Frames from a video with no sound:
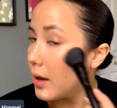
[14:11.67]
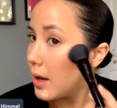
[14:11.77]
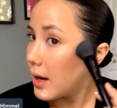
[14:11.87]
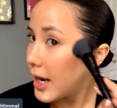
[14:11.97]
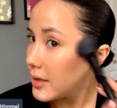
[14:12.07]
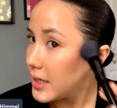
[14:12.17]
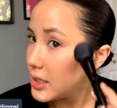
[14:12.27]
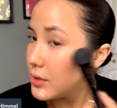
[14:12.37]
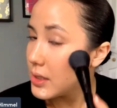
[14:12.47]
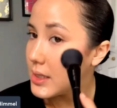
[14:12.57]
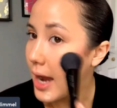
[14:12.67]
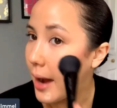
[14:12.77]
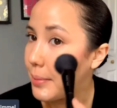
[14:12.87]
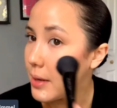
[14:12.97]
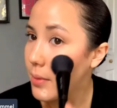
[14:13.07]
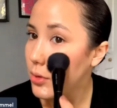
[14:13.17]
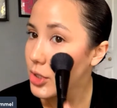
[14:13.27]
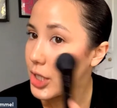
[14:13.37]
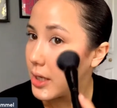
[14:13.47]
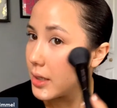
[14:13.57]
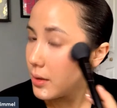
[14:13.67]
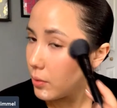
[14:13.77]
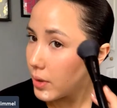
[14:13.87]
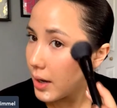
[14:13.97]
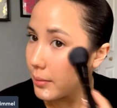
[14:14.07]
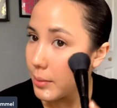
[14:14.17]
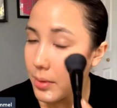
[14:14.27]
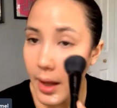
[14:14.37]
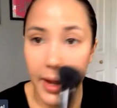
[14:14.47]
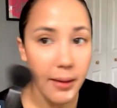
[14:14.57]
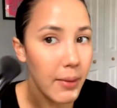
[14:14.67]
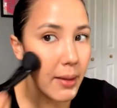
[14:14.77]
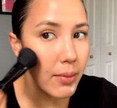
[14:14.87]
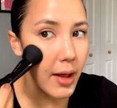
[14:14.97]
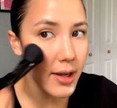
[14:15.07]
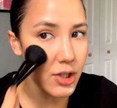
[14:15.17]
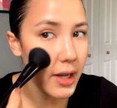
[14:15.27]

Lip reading: And I like to use a tapping motion when I'm applying my blush.